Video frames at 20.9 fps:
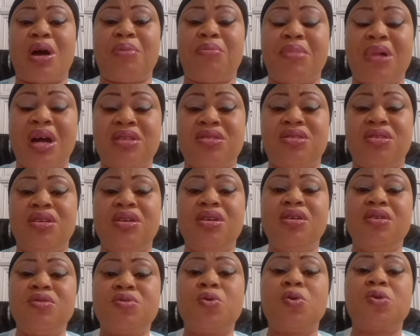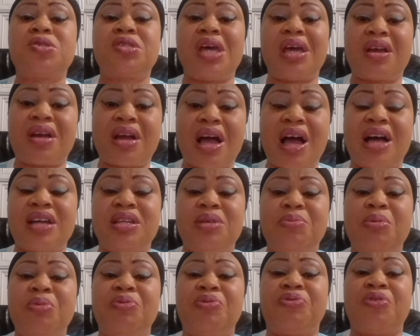amount to take card
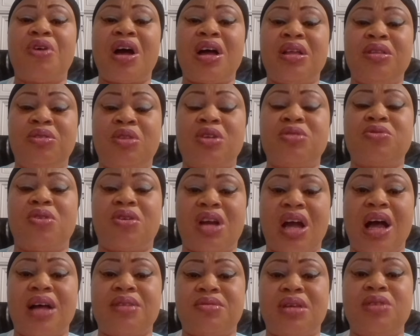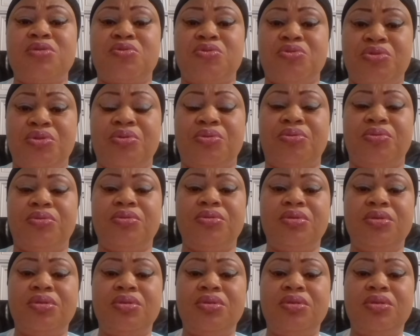even before the doctor can attend to you.
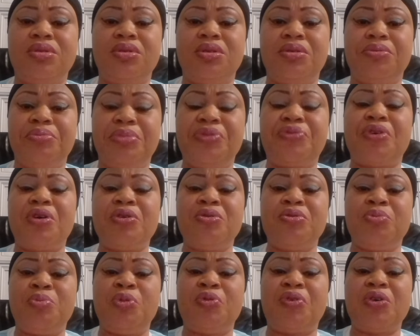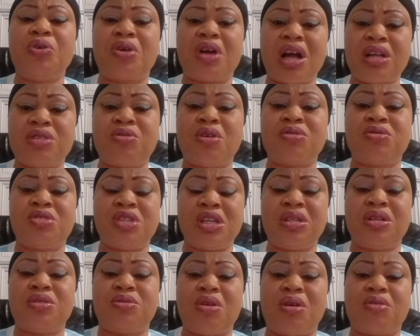Before you can see
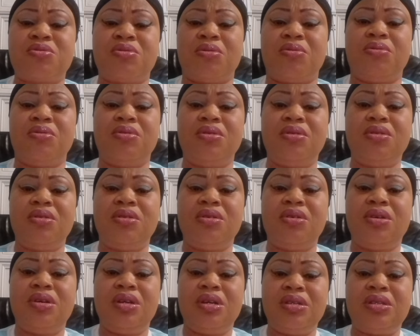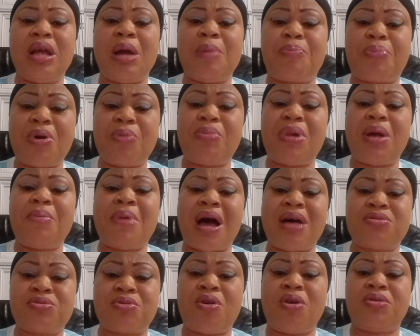the doctor. The problem
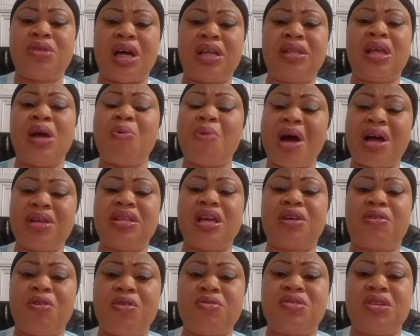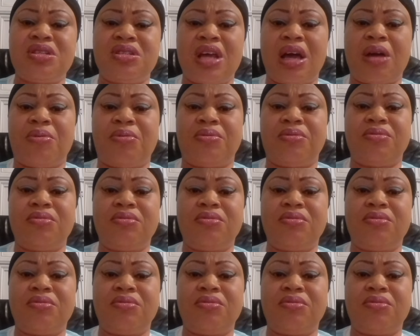has come. Now, then why are they closing down?